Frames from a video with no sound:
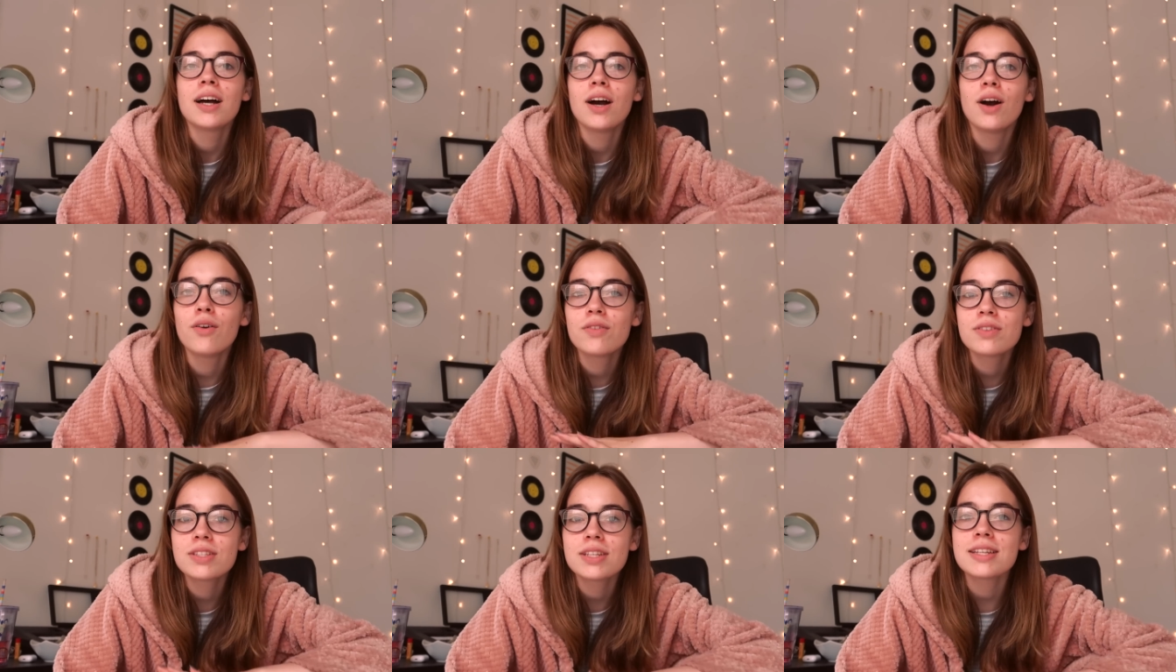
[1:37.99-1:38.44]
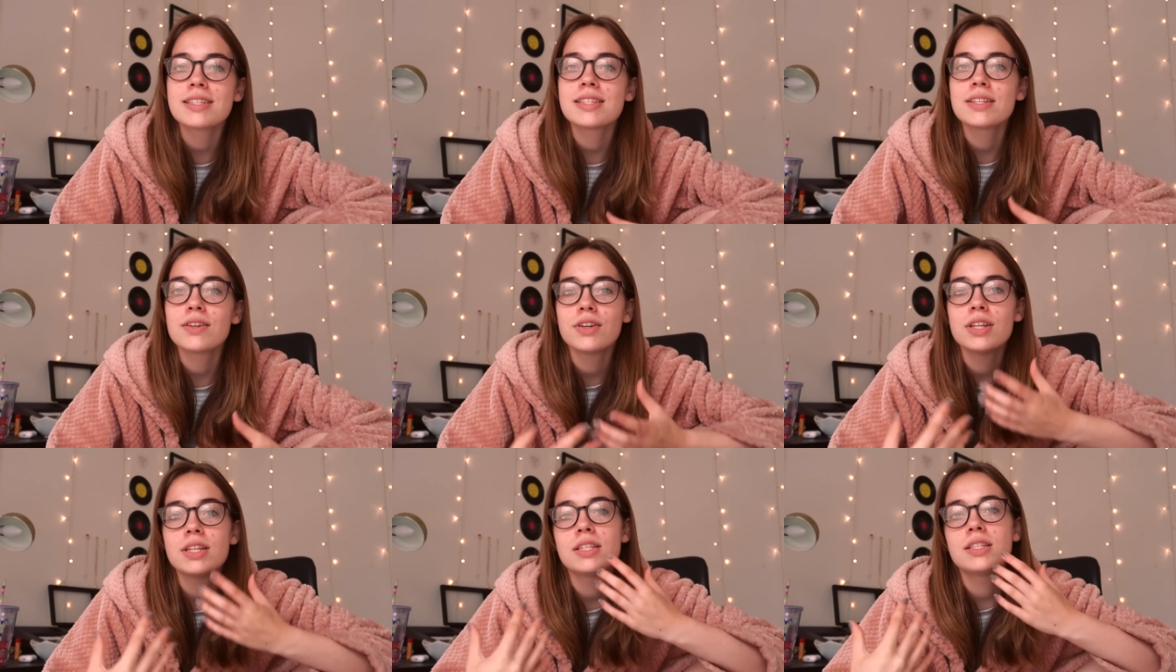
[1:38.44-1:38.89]
Obviously, I
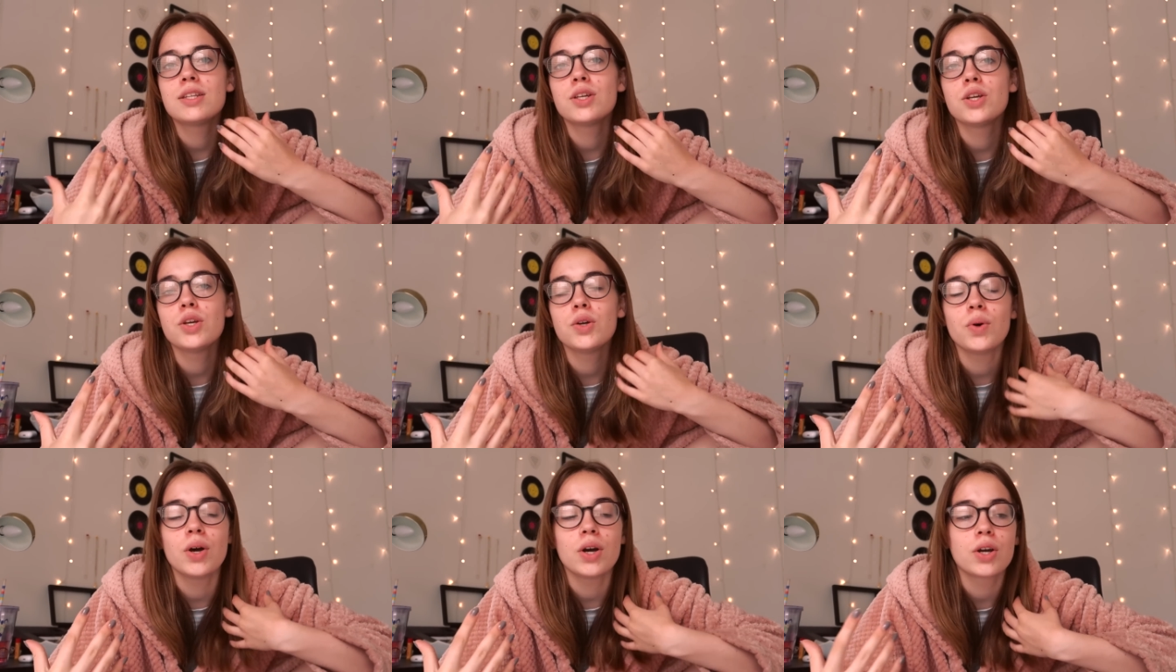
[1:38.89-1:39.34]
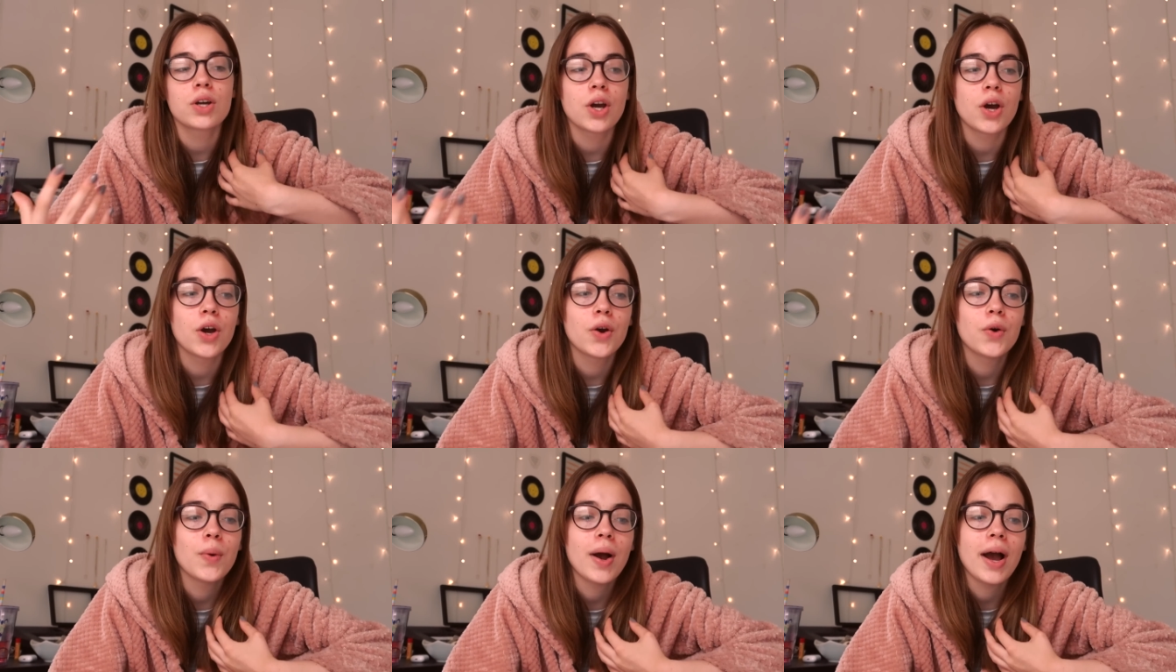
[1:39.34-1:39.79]
still need to
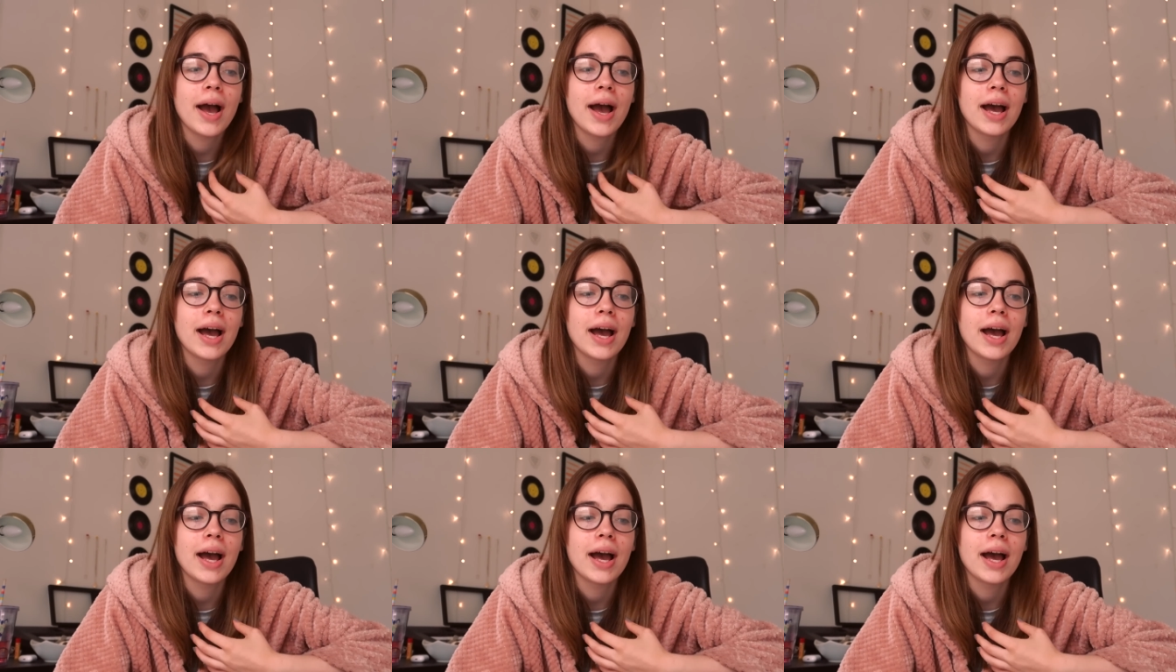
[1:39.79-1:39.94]
go